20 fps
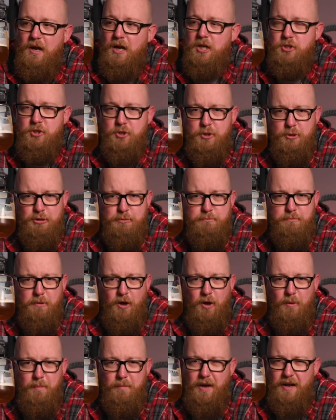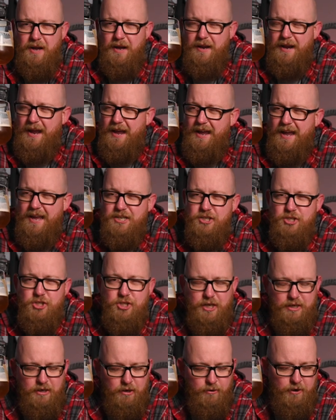a juice bomb, a
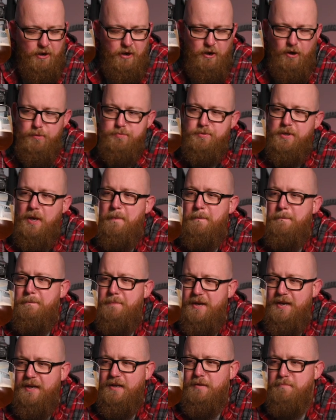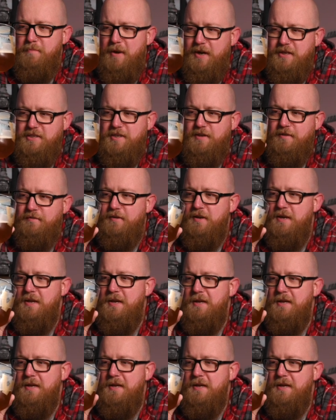shed load of hops, a big, massive,